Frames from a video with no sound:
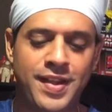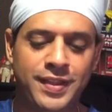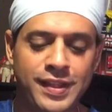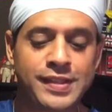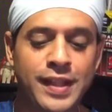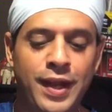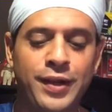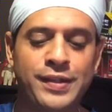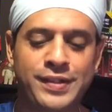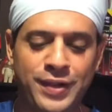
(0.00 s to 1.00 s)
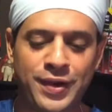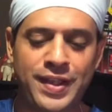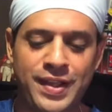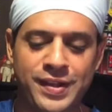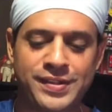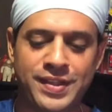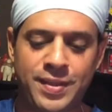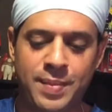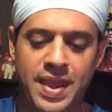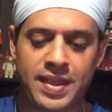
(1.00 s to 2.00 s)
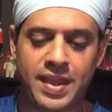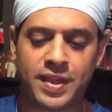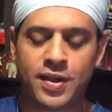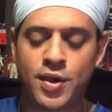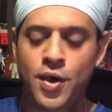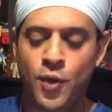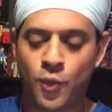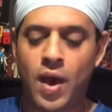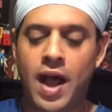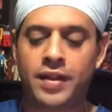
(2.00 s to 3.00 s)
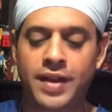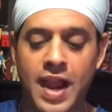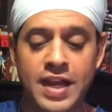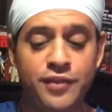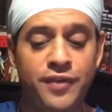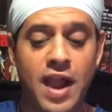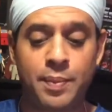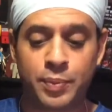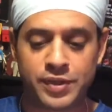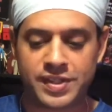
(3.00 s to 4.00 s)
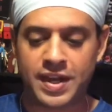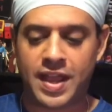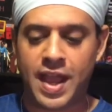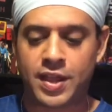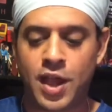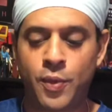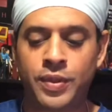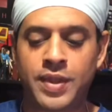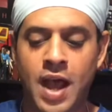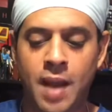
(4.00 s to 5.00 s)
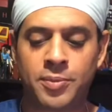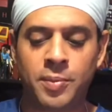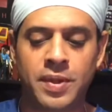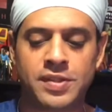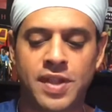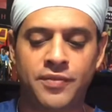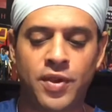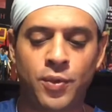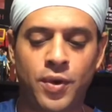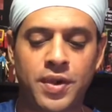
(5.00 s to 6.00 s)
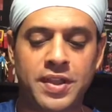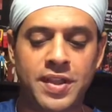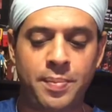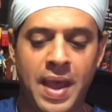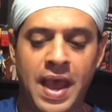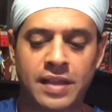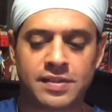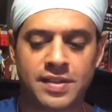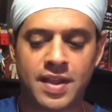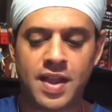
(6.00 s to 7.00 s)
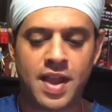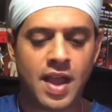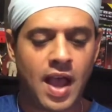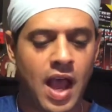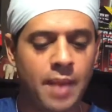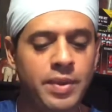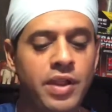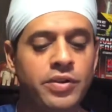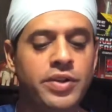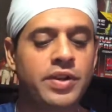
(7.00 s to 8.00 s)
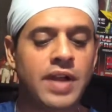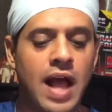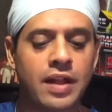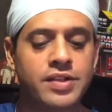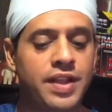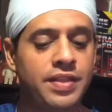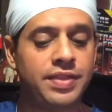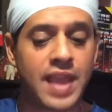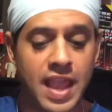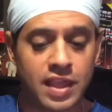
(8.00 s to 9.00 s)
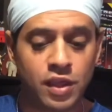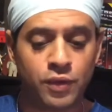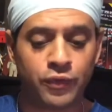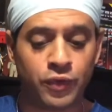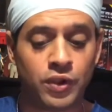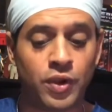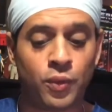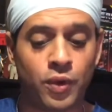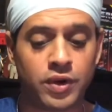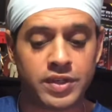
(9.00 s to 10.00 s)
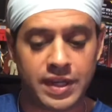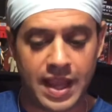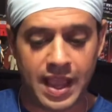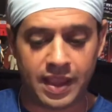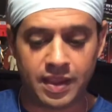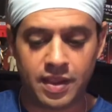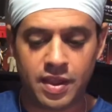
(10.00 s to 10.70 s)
This letter is 30 years in the making. While 95% echo with compliments of your work in the past, I'm here to acknowledge and thank you for your work today.